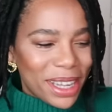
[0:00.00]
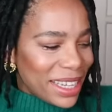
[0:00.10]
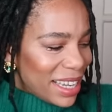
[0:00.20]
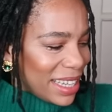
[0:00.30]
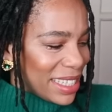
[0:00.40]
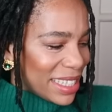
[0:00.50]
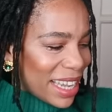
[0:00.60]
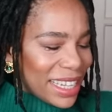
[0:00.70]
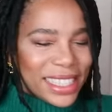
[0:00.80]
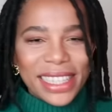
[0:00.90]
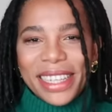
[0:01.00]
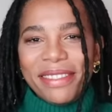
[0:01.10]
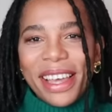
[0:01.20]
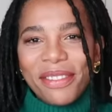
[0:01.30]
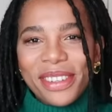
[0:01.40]
But I decided to
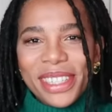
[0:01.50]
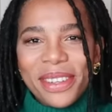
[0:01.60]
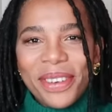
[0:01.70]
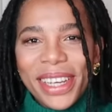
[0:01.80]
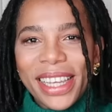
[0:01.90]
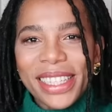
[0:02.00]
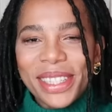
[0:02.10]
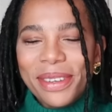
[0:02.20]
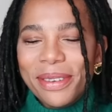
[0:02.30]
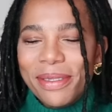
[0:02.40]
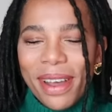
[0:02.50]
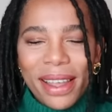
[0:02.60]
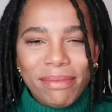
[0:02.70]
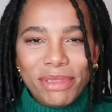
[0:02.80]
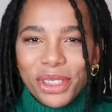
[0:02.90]
leave that for someone else who
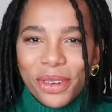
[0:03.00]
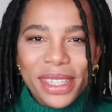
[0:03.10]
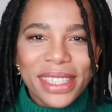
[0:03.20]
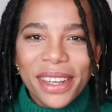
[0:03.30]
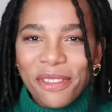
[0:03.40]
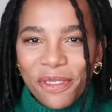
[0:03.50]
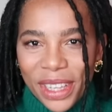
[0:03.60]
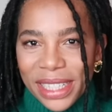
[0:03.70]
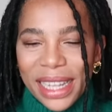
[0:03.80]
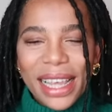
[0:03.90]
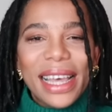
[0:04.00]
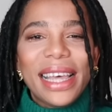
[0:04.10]
I'm sure is going to fit